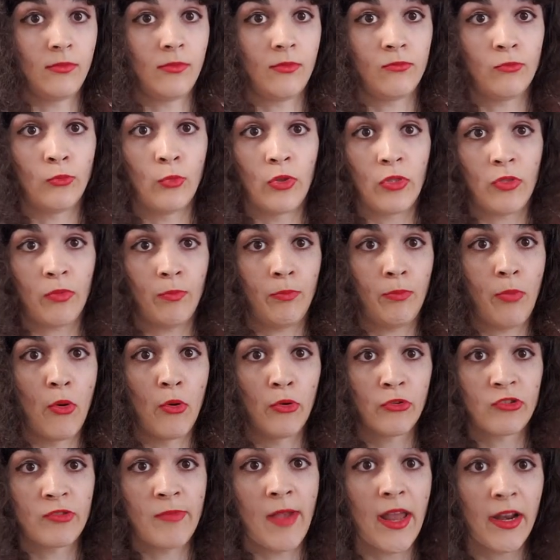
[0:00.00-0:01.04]
with
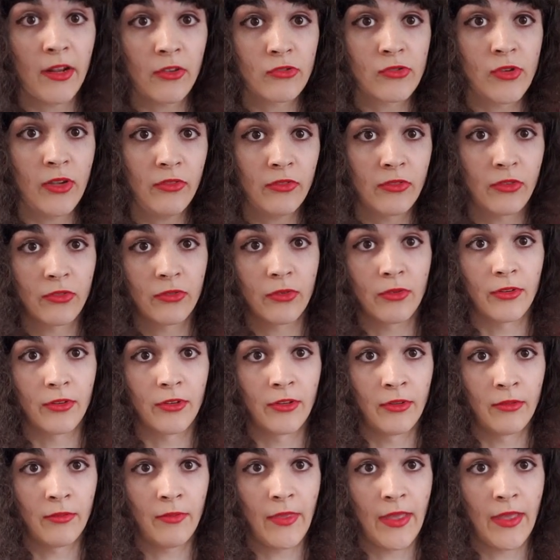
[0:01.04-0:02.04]
post-traumatic stress disorder.